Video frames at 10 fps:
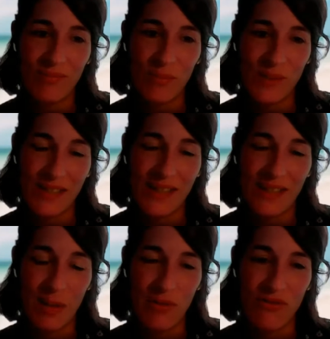which is a
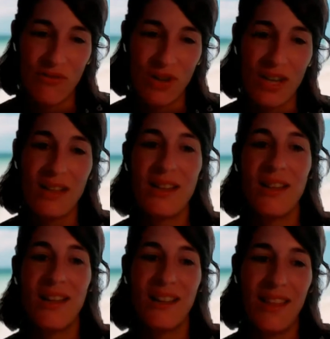type of tree,
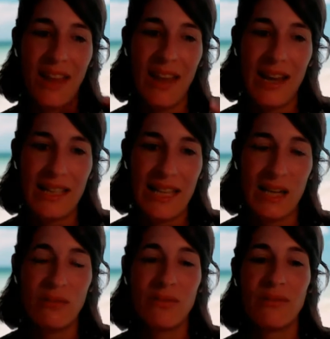they cut it
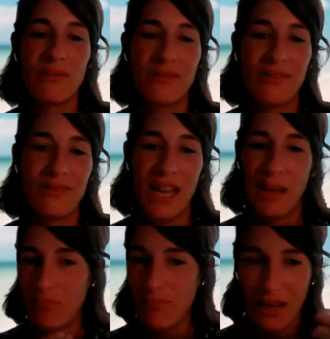down,
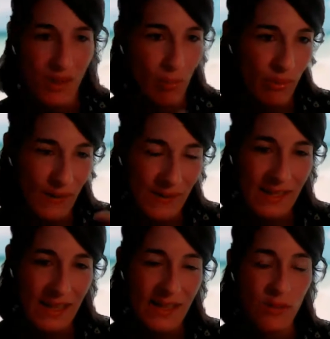they make some
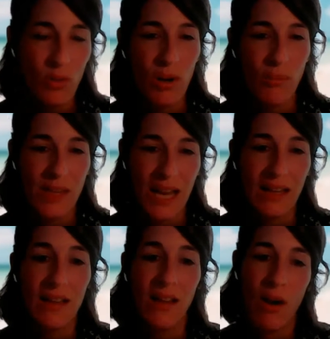processes. We
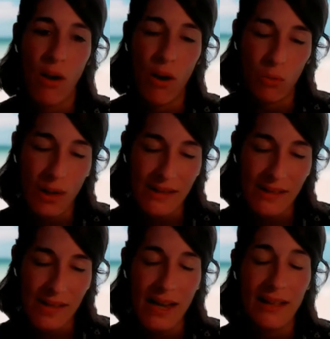obtain on one
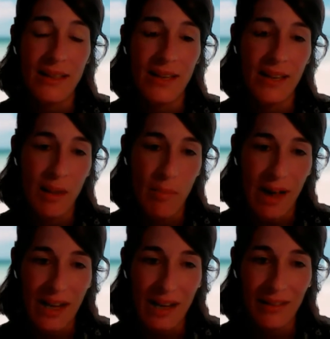side the
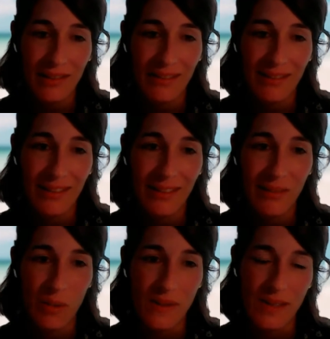valley,
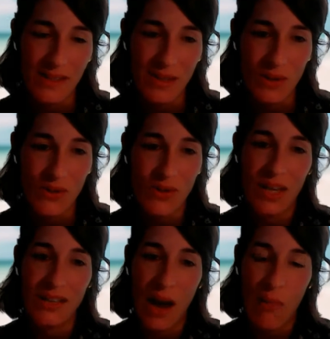which is used
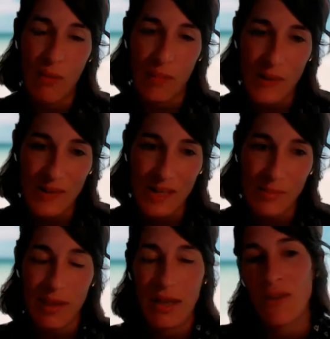in our process,
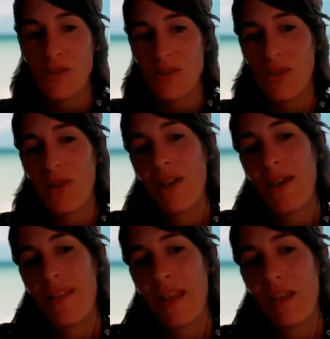but also
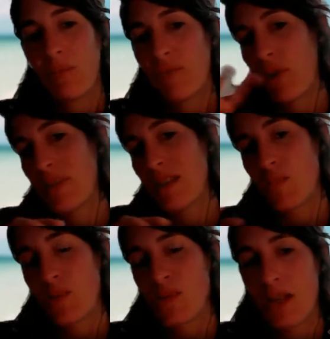from the
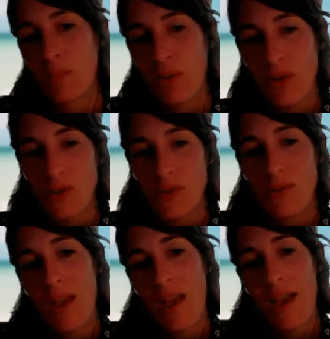spruce they produce
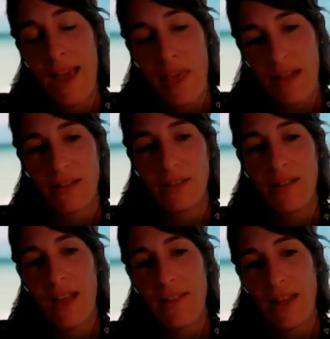
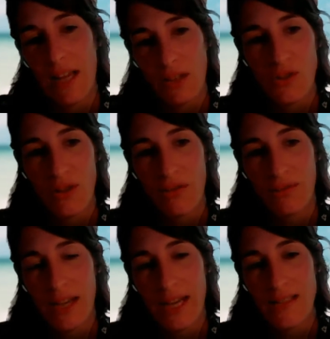ethanol and the
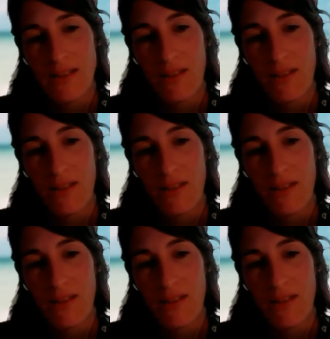lignosulfonate. So